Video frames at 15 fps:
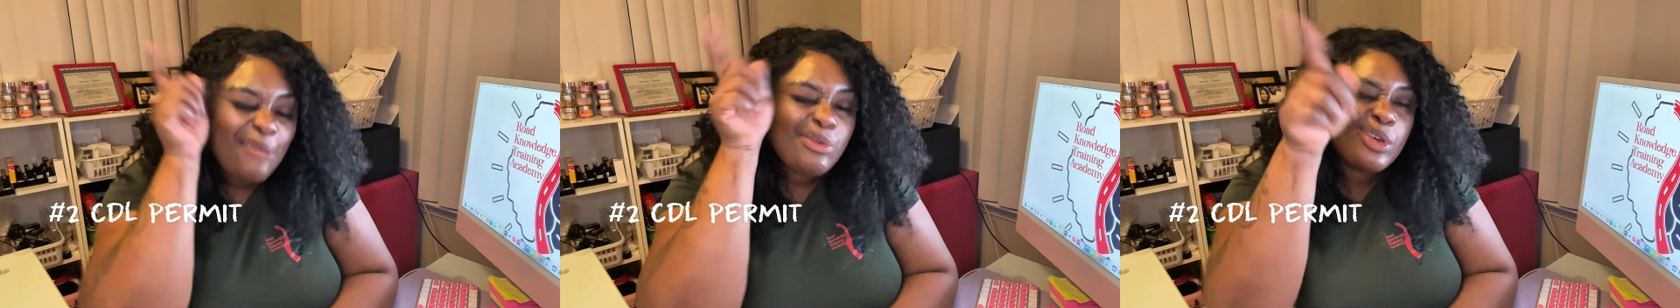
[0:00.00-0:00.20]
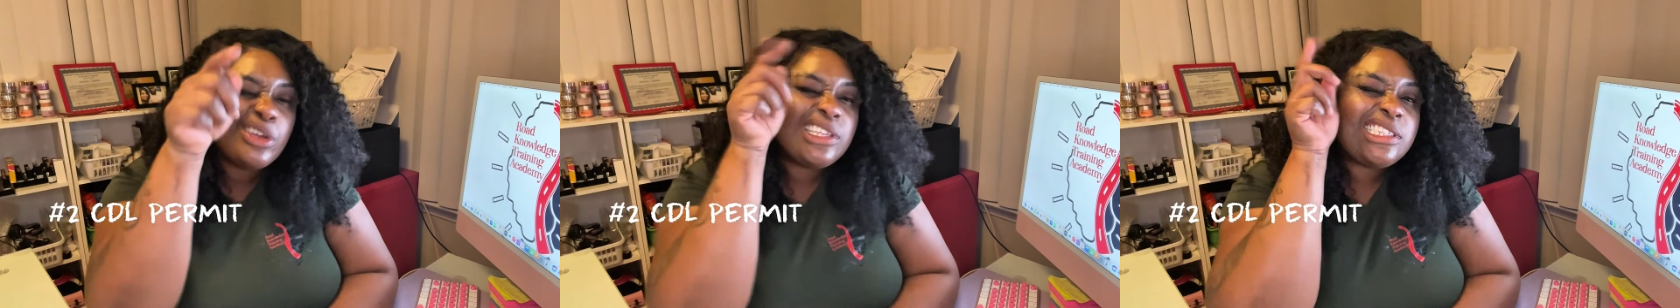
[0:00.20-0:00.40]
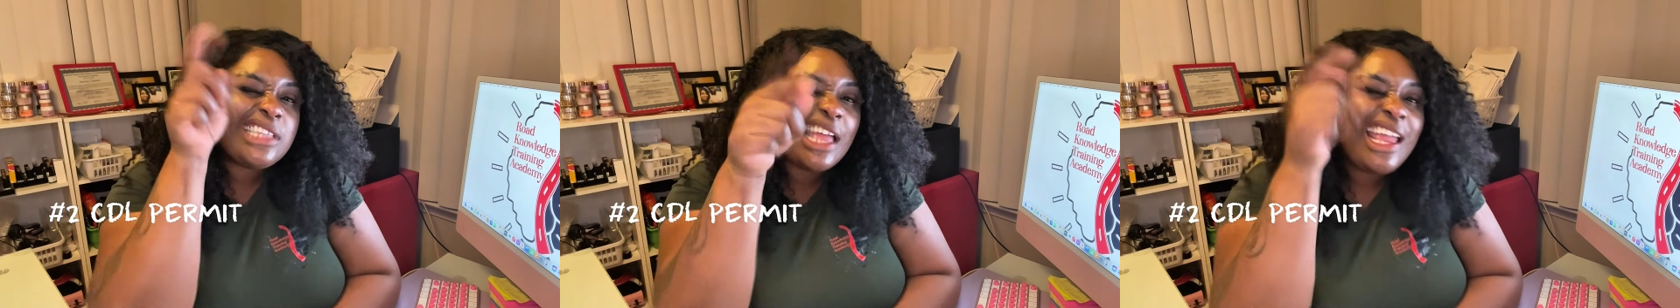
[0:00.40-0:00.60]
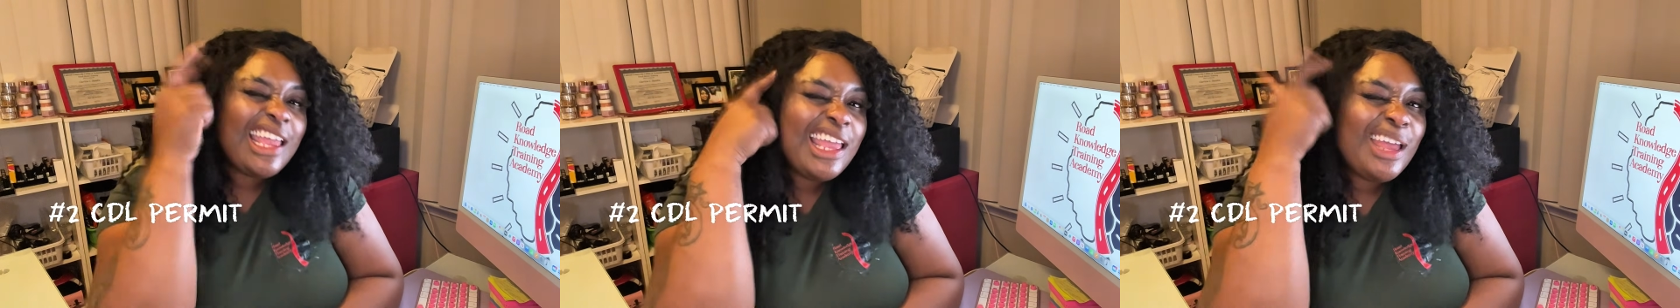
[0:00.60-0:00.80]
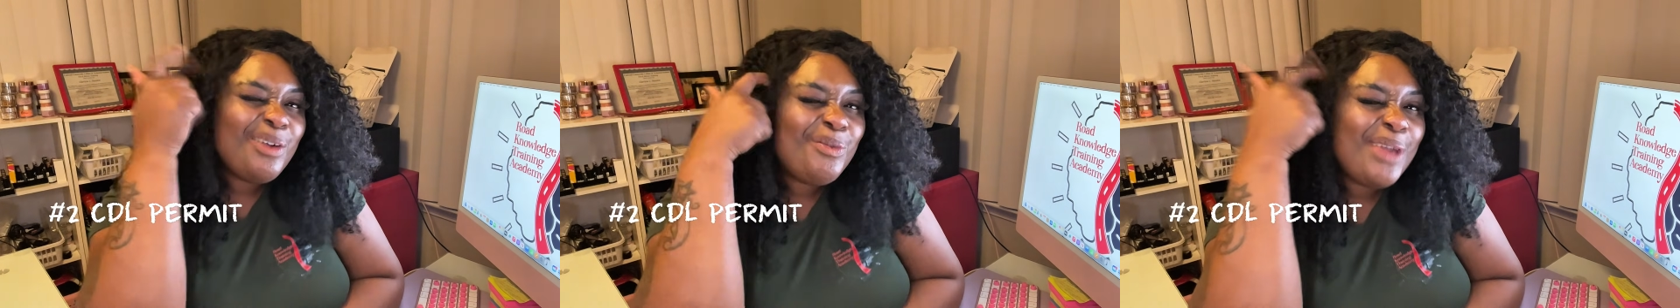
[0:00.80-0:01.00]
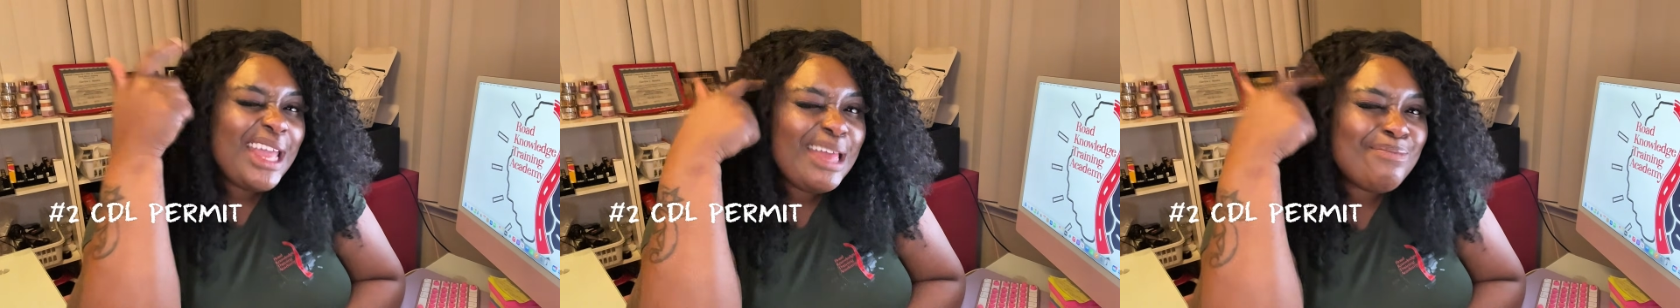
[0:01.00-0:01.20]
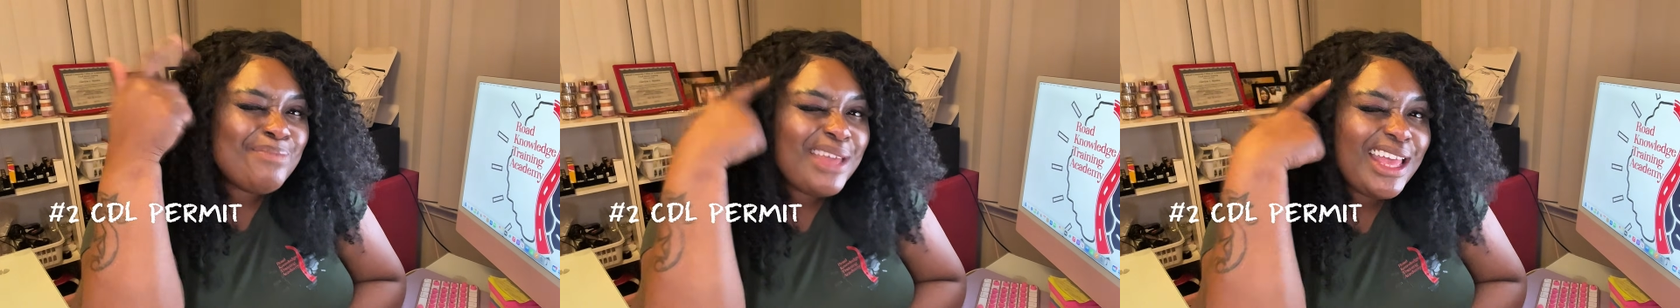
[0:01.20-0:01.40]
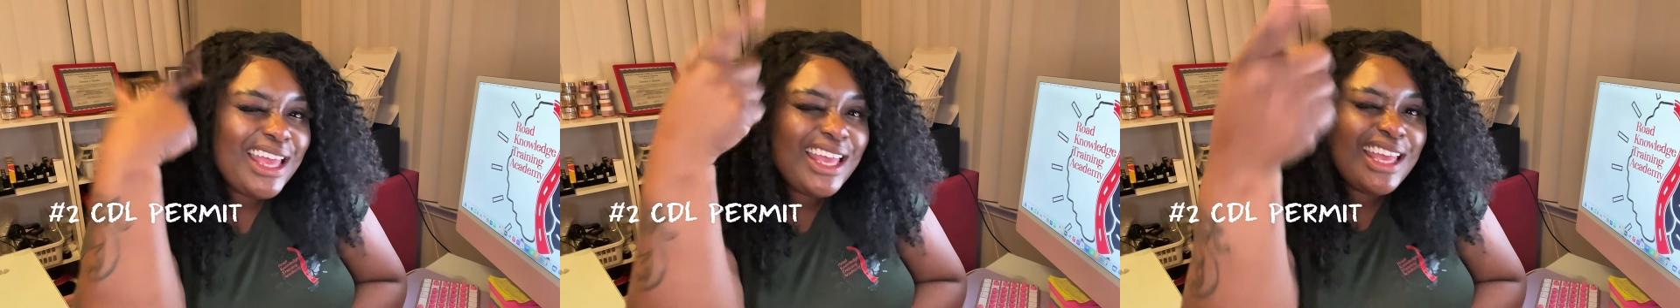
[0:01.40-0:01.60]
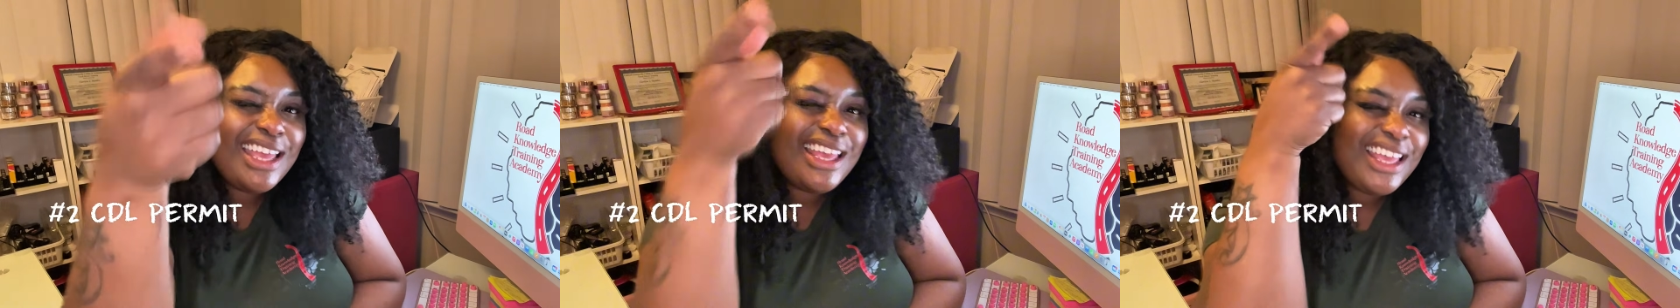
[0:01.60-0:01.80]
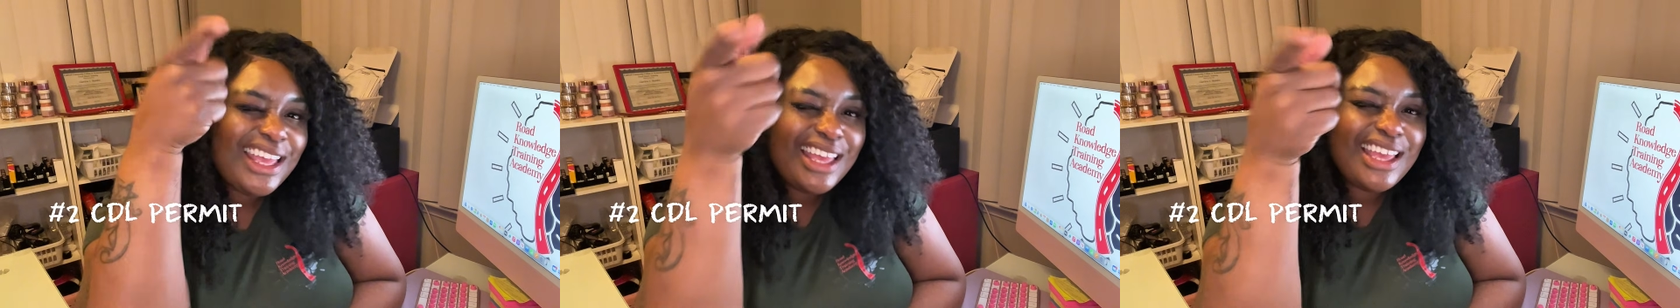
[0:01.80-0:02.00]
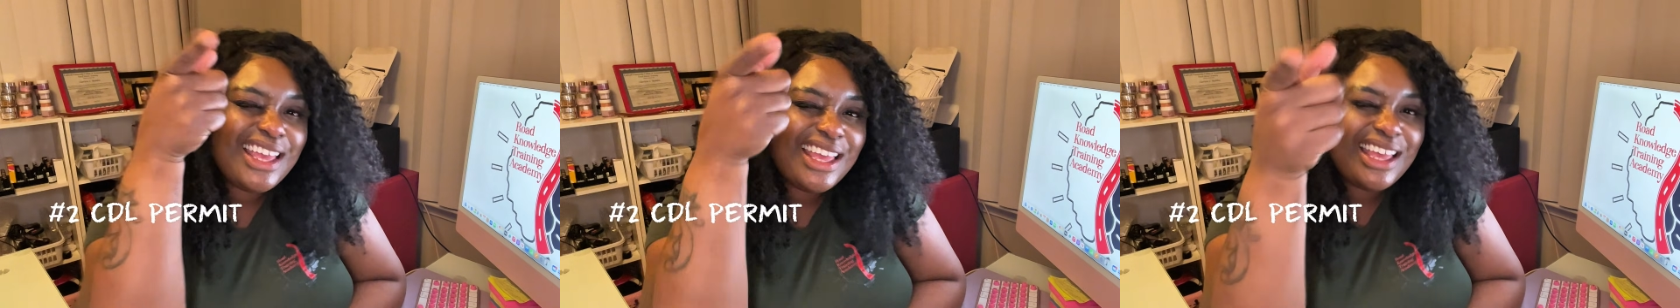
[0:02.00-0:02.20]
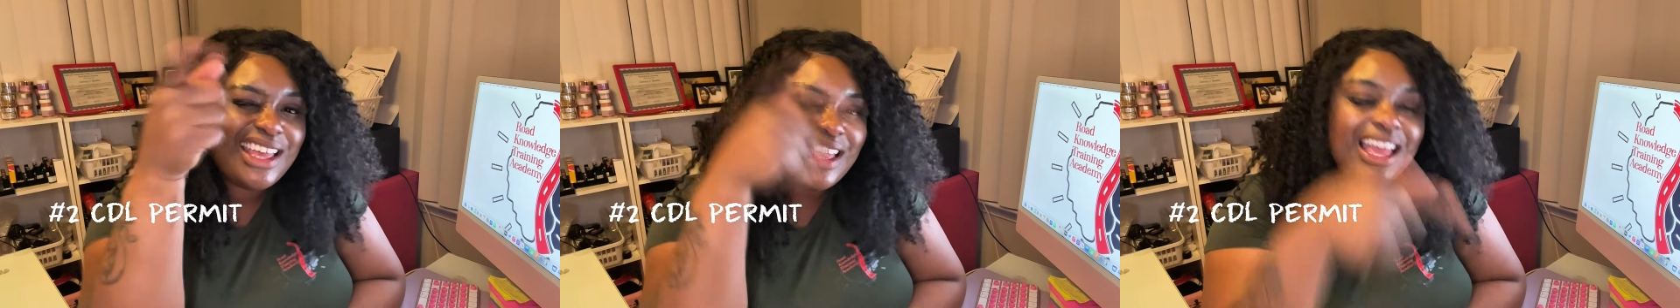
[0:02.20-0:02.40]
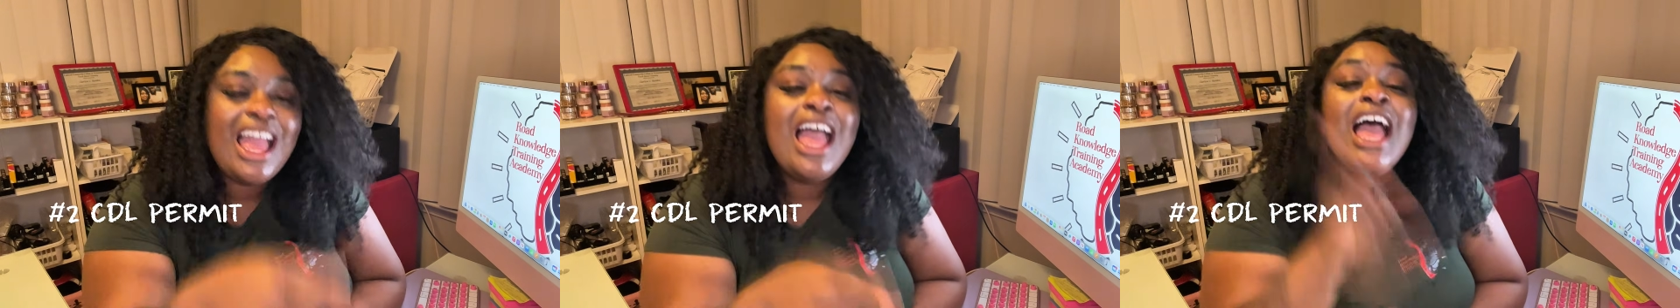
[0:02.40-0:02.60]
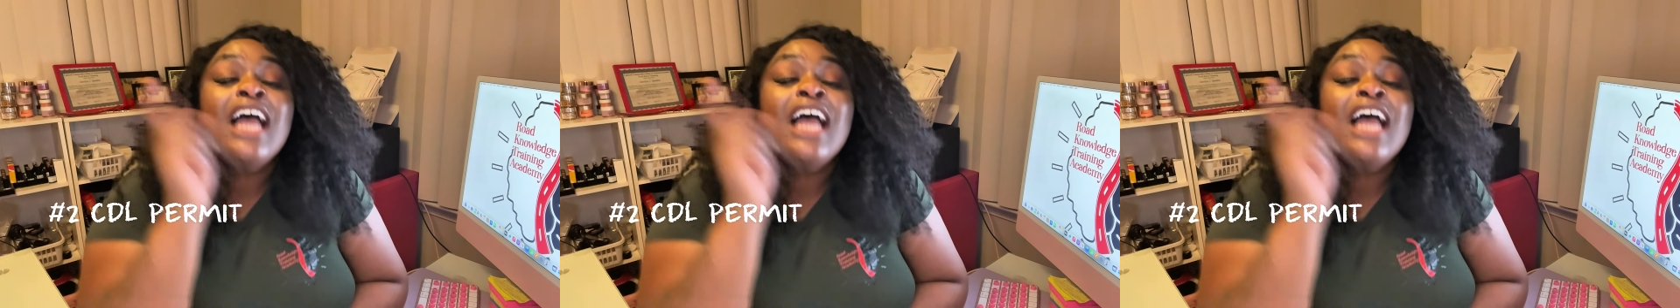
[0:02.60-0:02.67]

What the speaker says: You're staying with me.